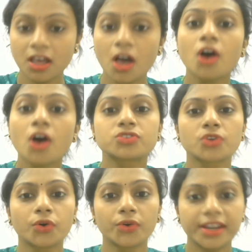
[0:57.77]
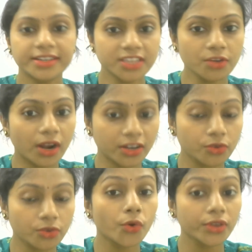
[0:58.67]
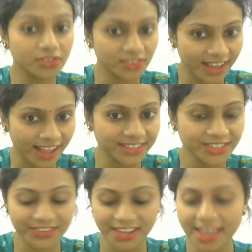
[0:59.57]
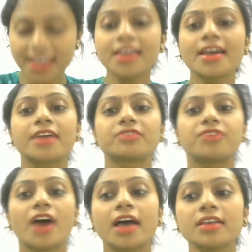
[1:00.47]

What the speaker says: So let's see what are we going to learn today. First,